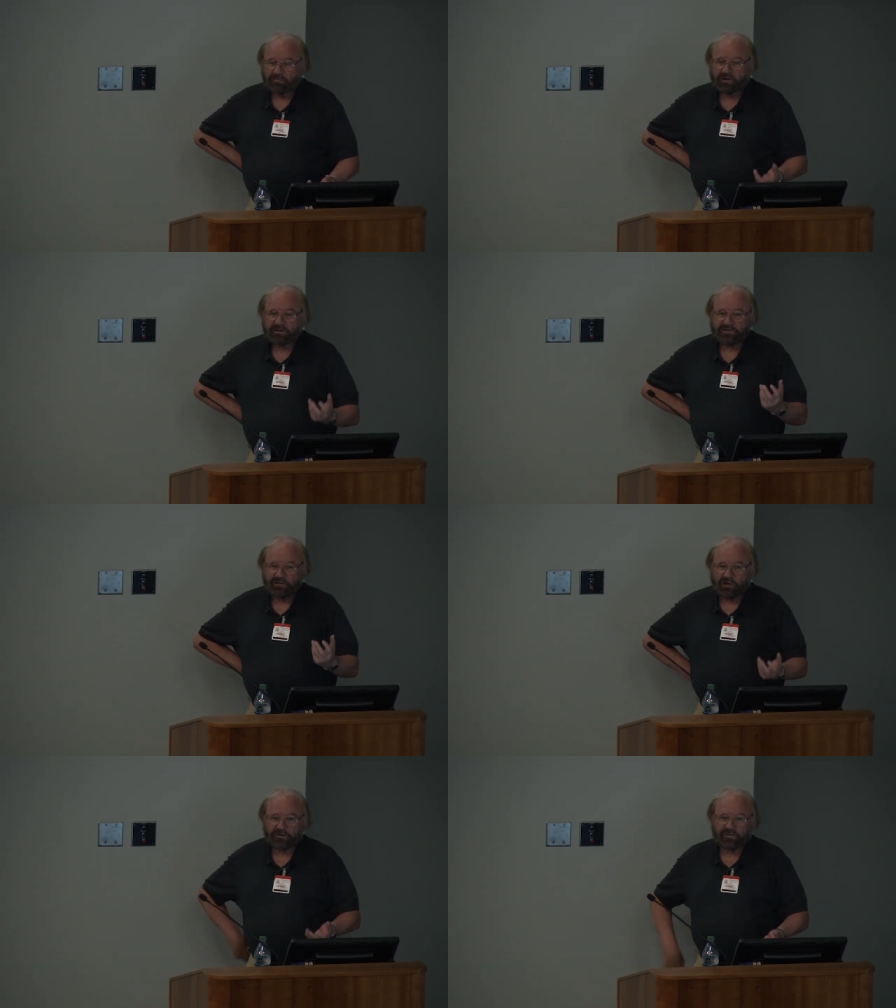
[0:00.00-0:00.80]
Because a
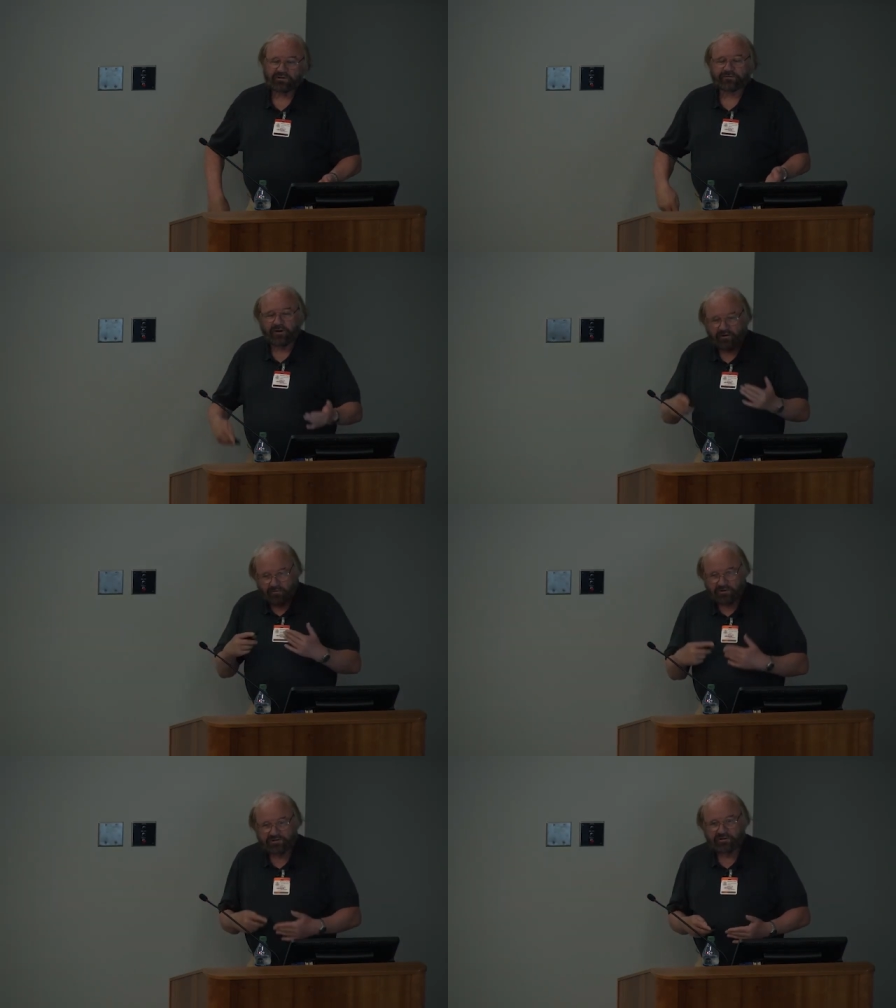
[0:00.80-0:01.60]
lot of these
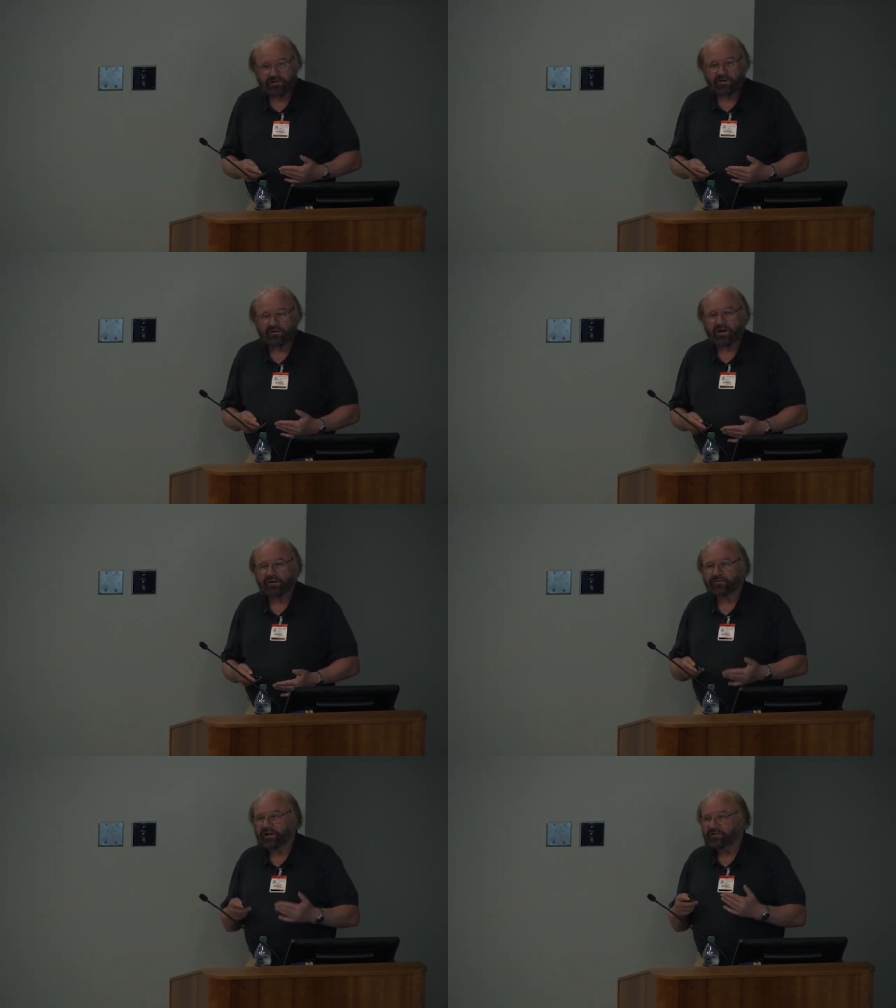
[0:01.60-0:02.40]
very recently
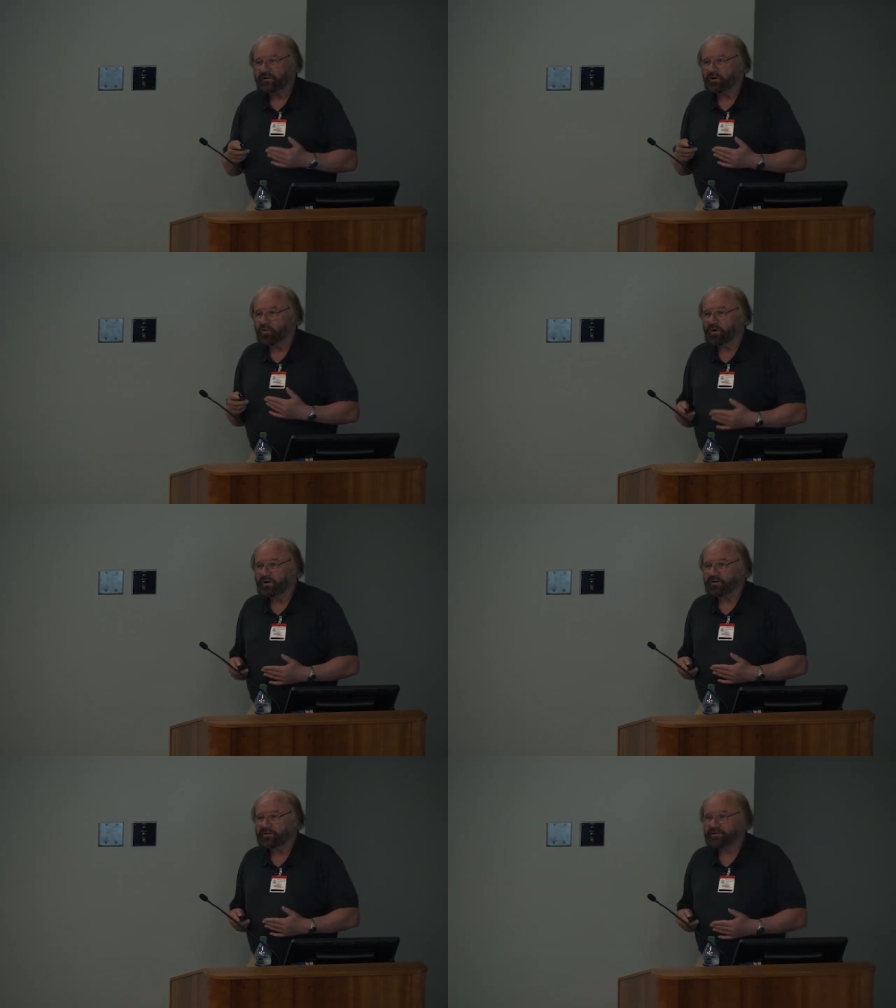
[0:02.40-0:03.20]
arrived Latino
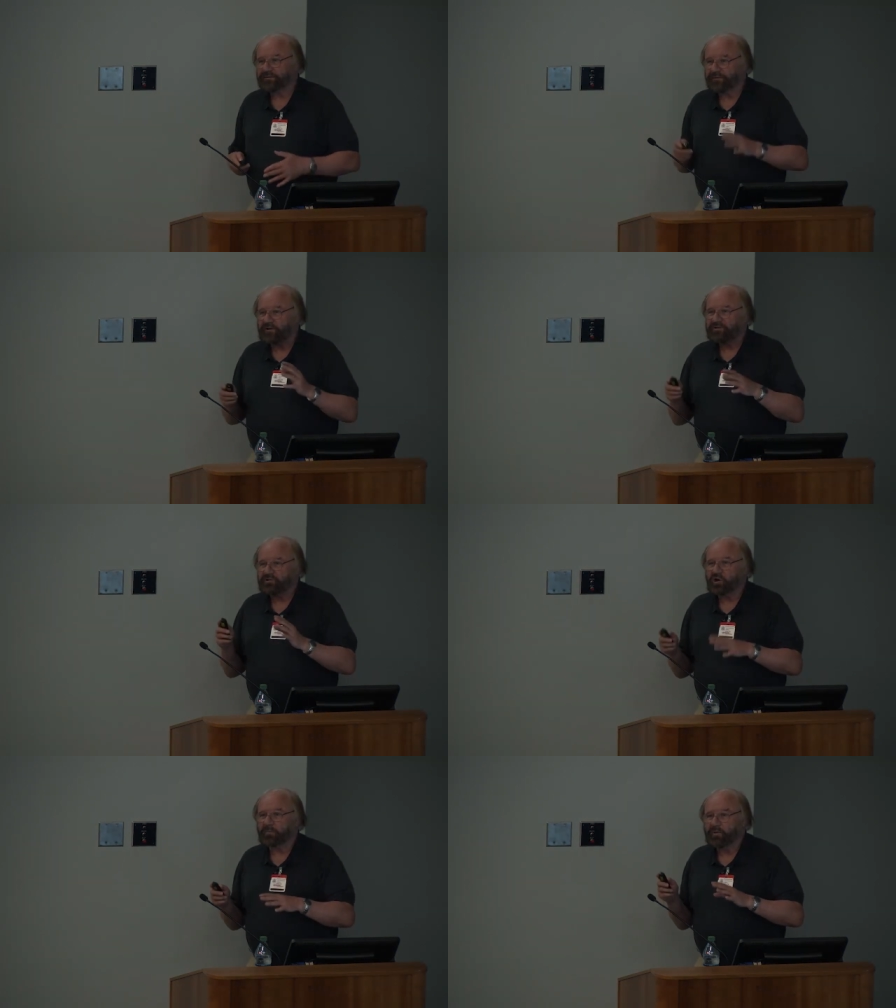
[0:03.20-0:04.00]
workers, the first
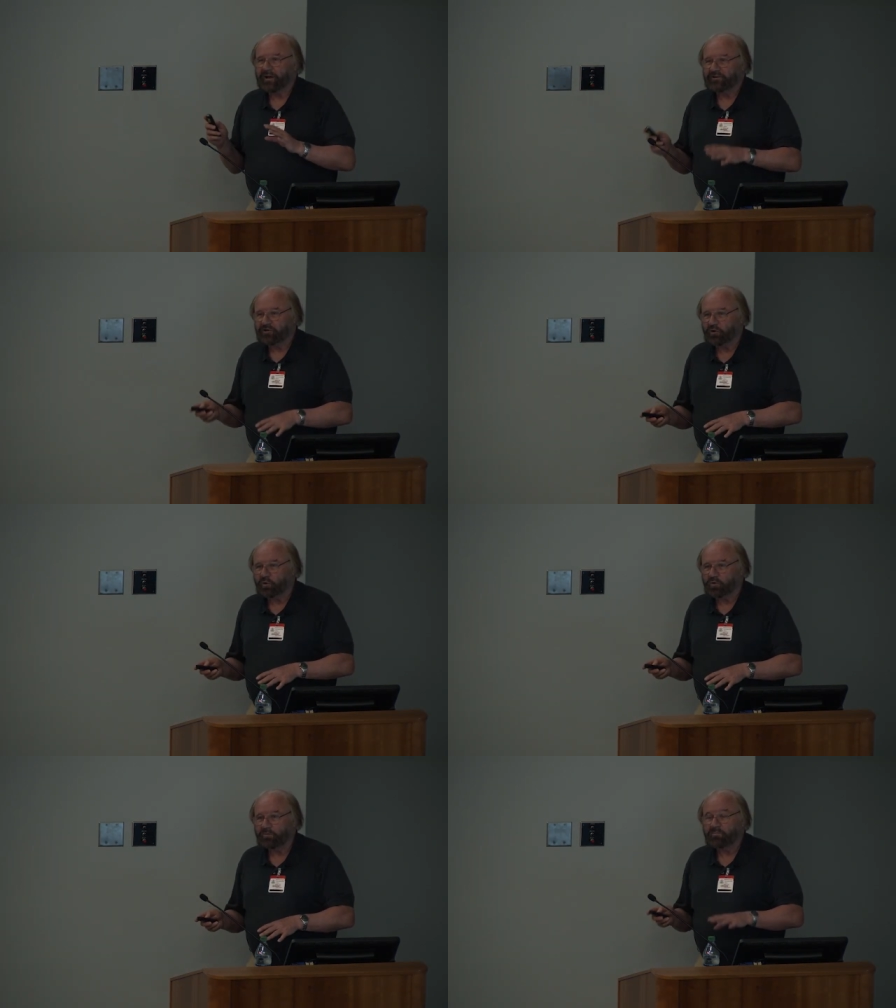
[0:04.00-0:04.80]
job they
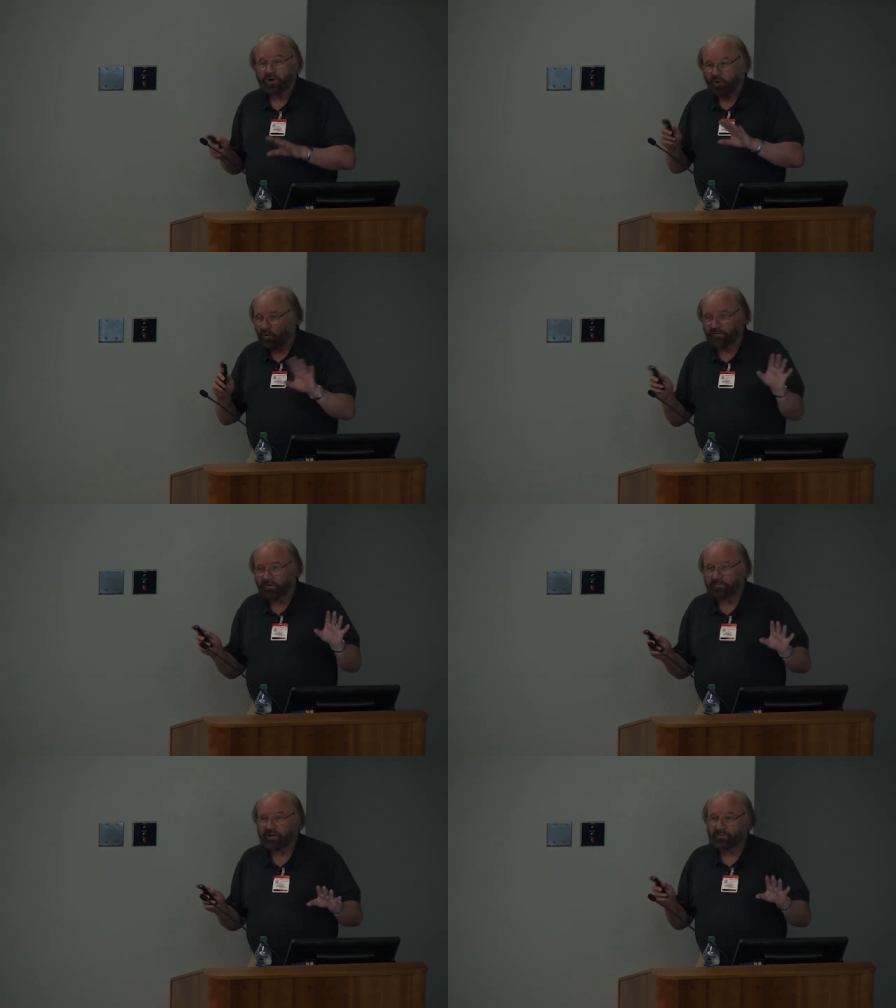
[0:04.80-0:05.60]
do, not all of
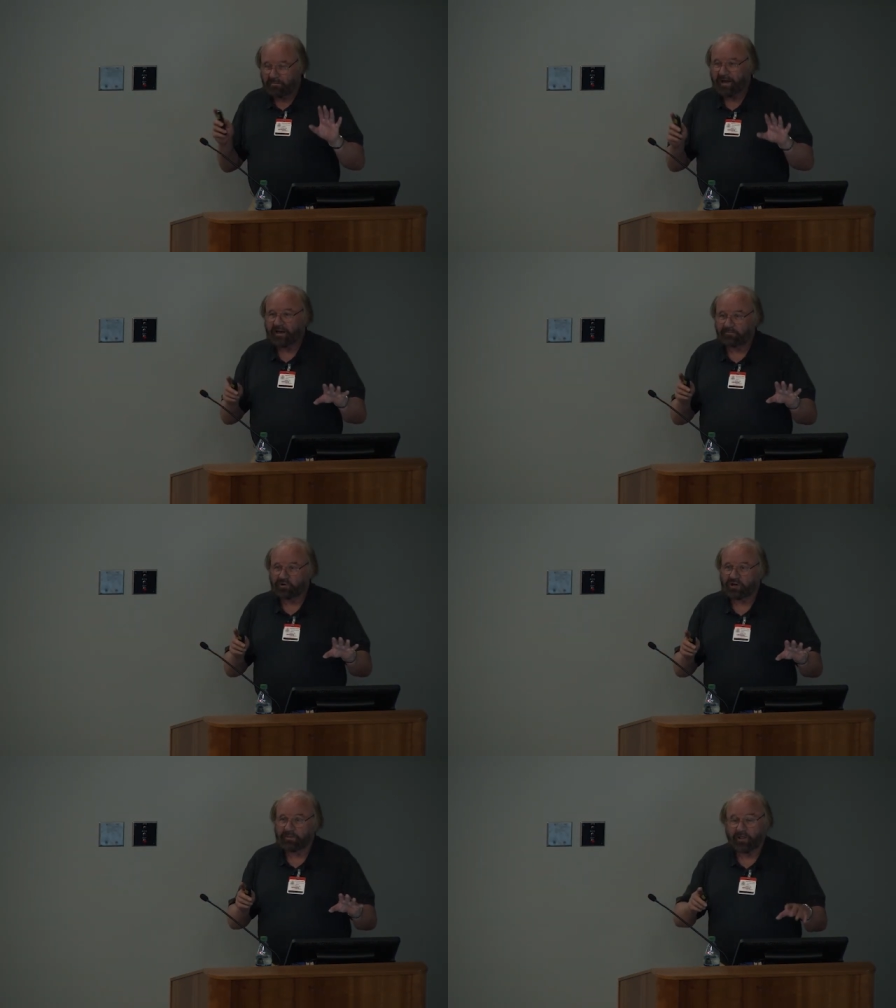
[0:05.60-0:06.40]
them, but the men I'm
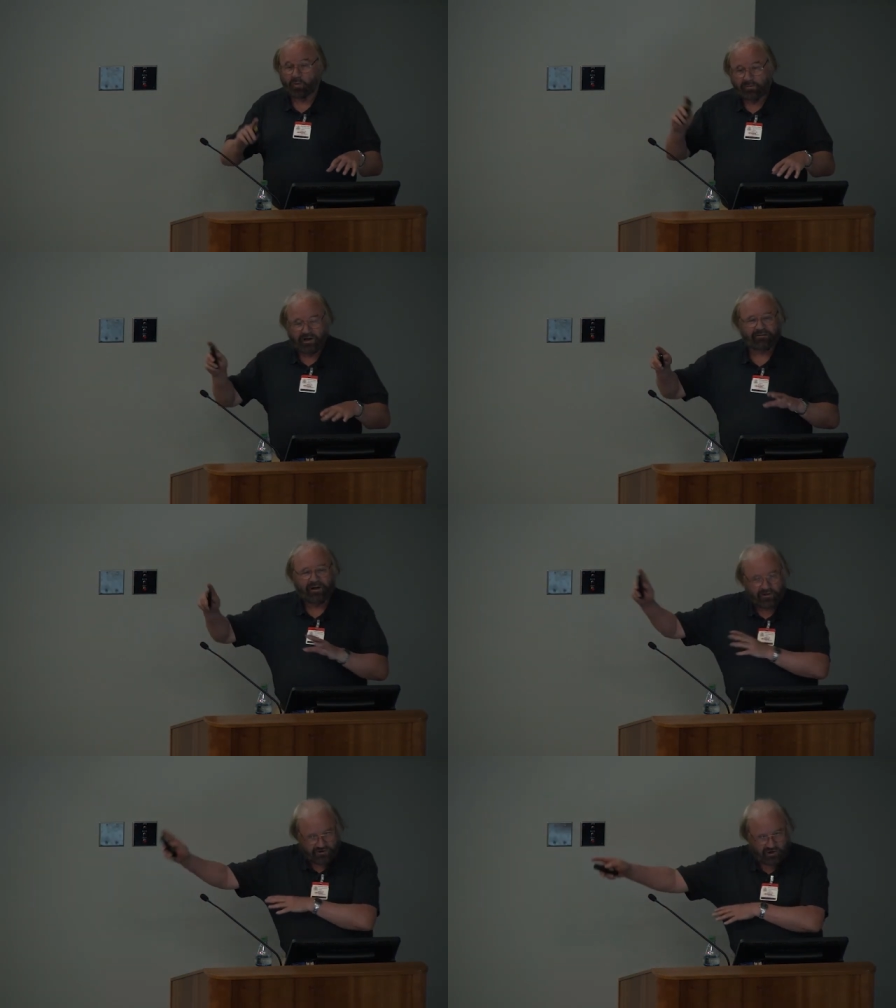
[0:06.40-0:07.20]
talking about, the women have
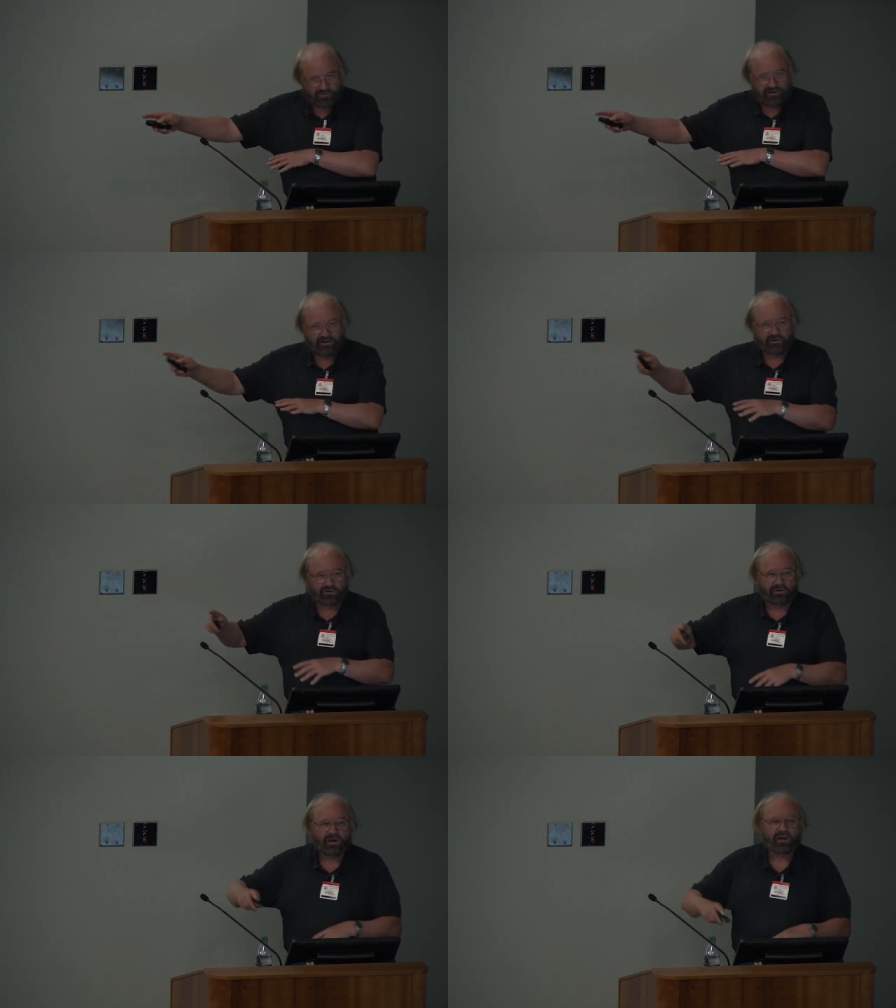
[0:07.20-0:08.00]
other jobs they
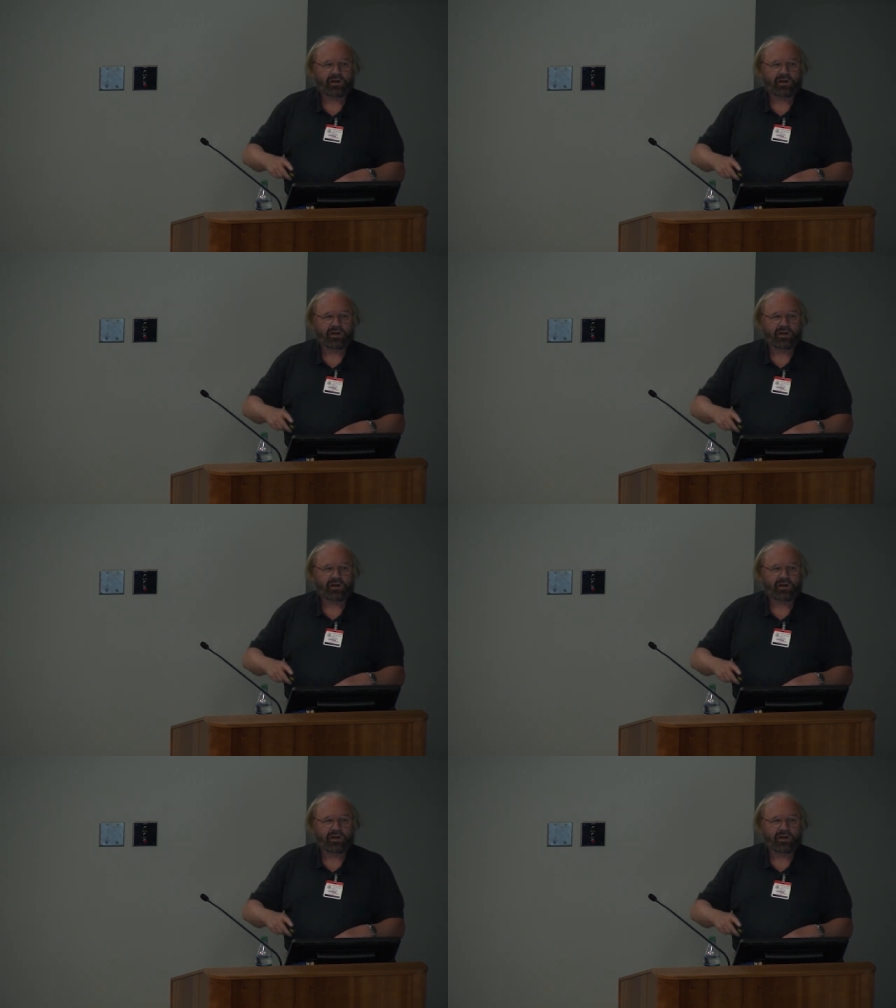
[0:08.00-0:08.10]
do,